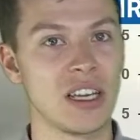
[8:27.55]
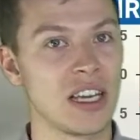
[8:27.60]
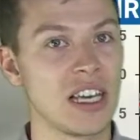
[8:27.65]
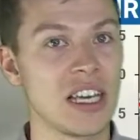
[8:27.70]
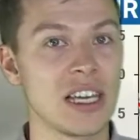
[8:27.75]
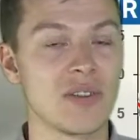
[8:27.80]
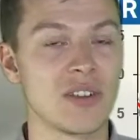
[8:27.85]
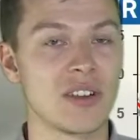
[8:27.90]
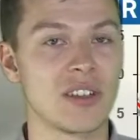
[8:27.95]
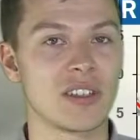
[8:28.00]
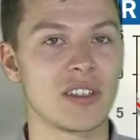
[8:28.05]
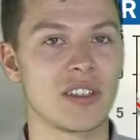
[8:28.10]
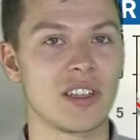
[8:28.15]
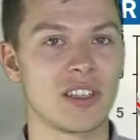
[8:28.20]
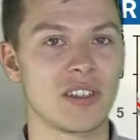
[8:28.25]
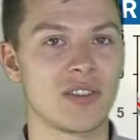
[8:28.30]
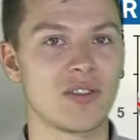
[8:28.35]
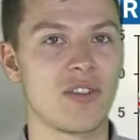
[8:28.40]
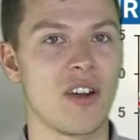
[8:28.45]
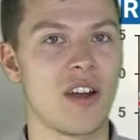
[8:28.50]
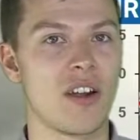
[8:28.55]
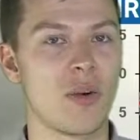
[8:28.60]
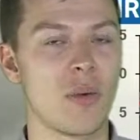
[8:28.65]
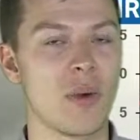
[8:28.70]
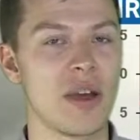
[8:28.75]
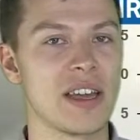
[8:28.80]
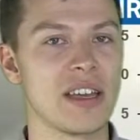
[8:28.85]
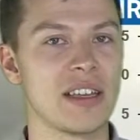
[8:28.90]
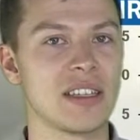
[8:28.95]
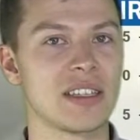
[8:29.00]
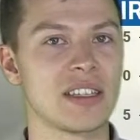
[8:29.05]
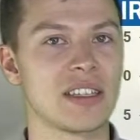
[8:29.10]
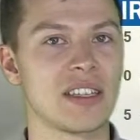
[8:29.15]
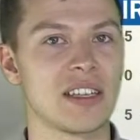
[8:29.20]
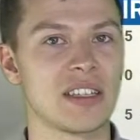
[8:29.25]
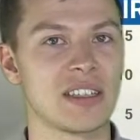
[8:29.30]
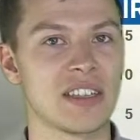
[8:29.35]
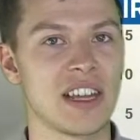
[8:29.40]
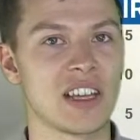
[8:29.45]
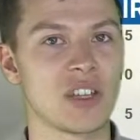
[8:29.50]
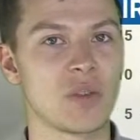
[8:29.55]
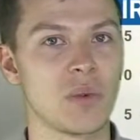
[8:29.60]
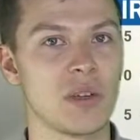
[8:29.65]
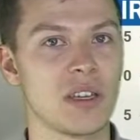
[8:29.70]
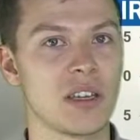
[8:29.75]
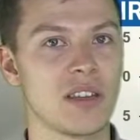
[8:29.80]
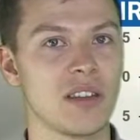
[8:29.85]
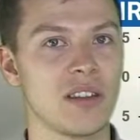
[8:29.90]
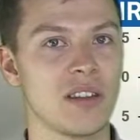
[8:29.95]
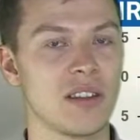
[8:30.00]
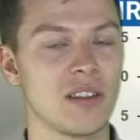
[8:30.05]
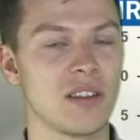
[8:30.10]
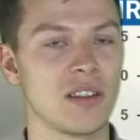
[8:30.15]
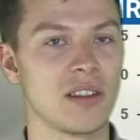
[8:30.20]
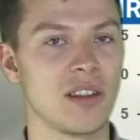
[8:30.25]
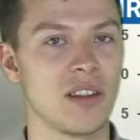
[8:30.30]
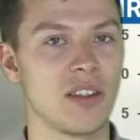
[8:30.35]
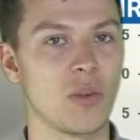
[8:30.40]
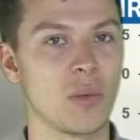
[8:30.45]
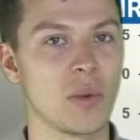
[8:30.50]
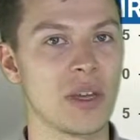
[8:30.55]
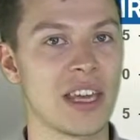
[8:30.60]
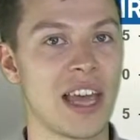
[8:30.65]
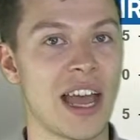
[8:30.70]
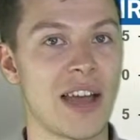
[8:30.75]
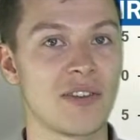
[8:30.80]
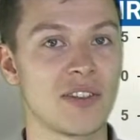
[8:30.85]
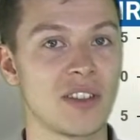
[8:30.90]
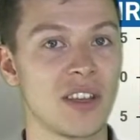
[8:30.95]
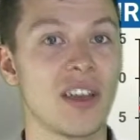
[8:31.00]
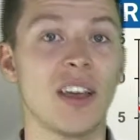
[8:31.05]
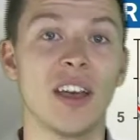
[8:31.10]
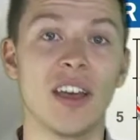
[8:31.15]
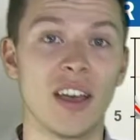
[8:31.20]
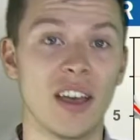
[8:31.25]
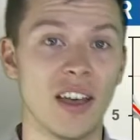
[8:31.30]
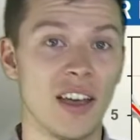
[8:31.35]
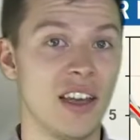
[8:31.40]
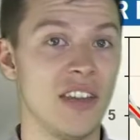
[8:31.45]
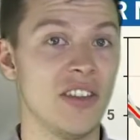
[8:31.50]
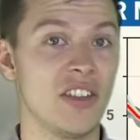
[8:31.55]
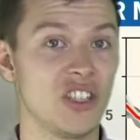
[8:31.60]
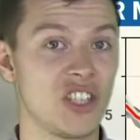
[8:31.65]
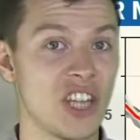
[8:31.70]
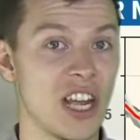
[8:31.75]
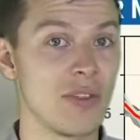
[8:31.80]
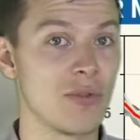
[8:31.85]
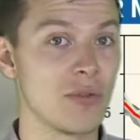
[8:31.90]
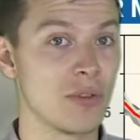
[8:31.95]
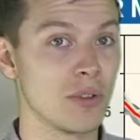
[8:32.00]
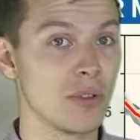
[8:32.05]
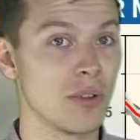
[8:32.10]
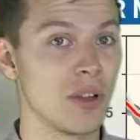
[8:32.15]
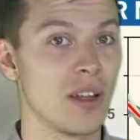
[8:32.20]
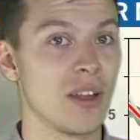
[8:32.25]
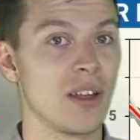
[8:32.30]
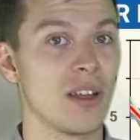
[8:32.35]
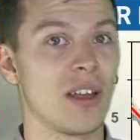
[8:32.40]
even as far away as next week and then the week after in the general